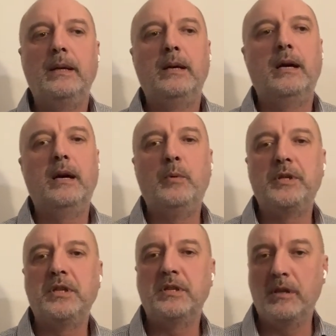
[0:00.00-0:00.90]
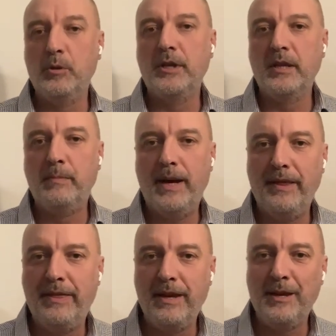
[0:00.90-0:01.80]
which is a good and a
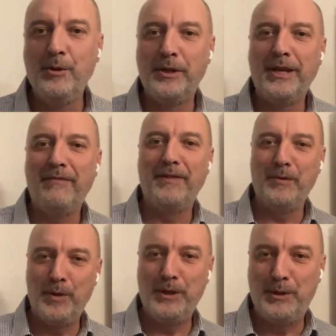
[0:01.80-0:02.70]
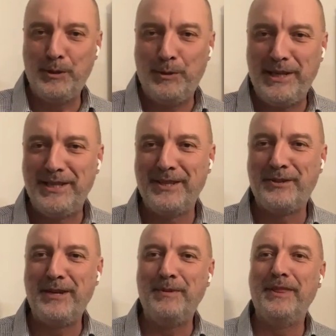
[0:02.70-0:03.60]
bad thing. Good if they wanted to reach an
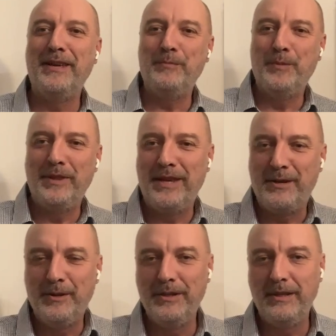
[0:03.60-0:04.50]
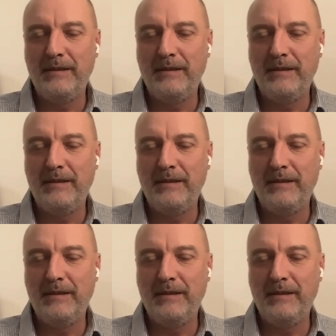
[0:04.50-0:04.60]
agreement, they could.